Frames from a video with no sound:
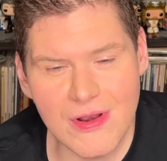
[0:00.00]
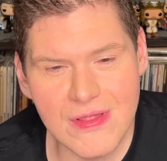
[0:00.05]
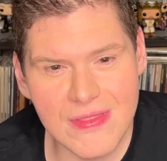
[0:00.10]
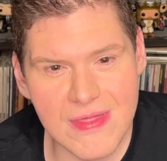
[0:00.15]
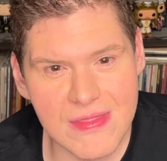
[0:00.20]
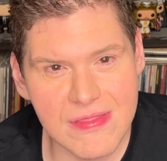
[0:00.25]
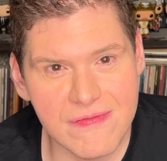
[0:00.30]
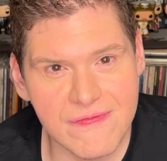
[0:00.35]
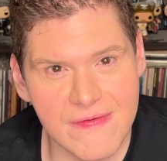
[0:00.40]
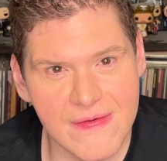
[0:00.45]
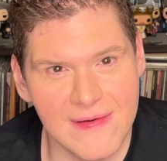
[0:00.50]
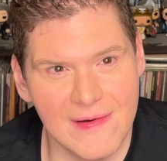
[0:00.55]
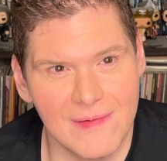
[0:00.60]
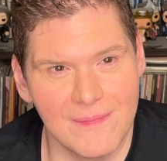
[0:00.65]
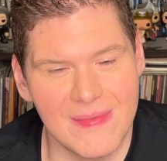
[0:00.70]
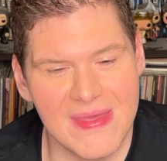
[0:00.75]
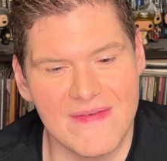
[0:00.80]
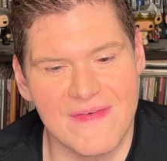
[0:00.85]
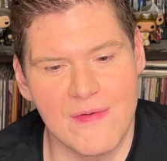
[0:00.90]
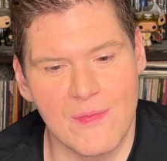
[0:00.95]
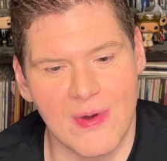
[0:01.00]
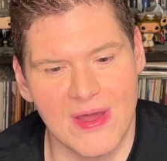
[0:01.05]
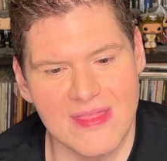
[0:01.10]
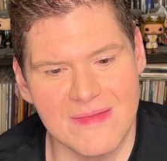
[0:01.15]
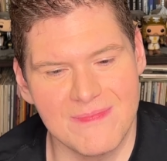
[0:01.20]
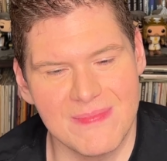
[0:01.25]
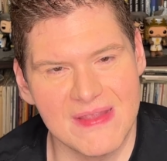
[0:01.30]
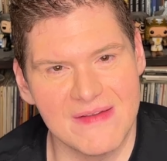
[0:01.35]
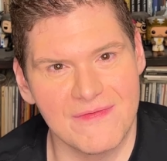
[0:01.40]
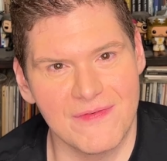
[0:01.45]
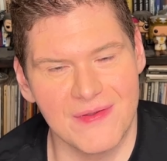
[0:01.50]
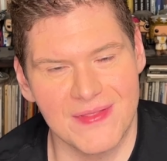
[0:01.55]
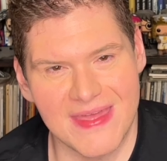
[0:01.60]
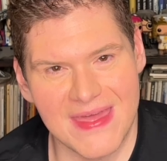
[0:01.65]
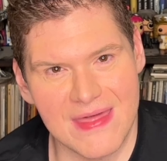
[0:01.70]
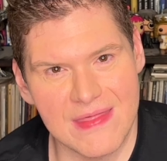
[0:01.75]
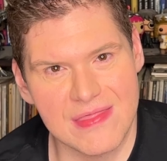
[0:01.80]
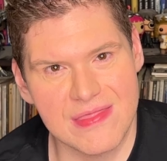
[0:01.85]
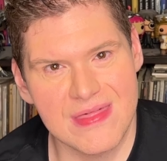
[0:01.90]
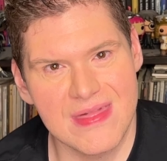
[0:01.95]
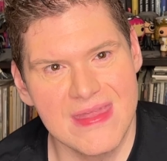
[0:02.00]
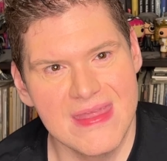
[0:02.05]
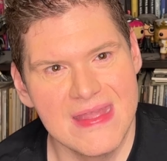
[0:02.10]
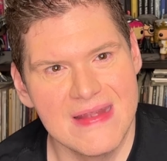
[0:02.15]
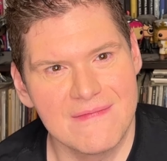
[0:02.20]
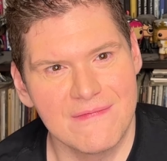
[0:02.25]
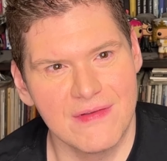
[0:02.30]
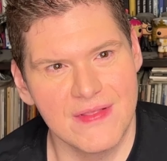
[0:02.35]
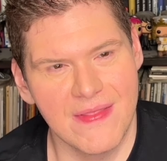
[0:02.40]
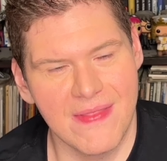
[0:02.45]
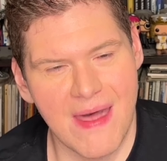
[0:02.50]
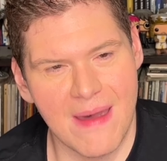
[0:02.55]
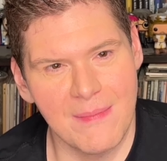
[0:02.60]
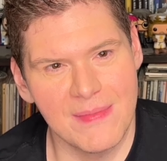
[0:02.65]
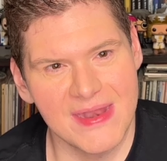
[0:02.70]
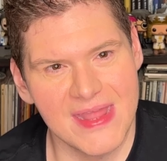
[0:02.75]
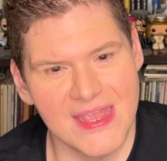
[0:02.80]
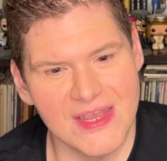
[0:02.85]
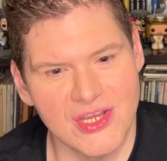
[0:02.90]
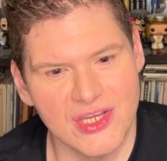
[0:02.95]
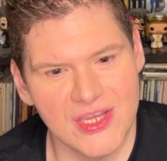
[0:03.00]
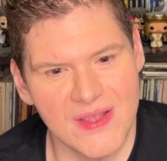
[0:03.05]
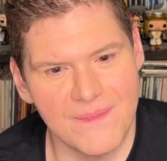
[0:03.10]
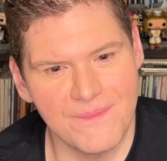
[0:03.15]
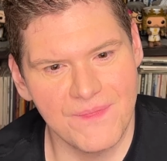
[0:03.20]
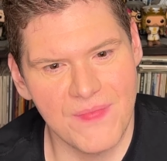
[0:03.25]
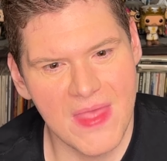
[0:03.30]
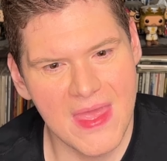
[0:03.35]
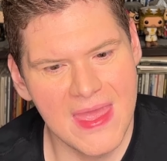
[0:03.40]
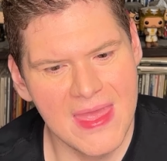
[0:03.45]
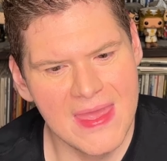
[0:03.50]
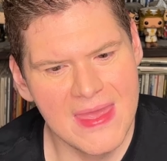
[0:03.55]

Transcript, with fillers: of this film if it wasn't be for this for the nomination.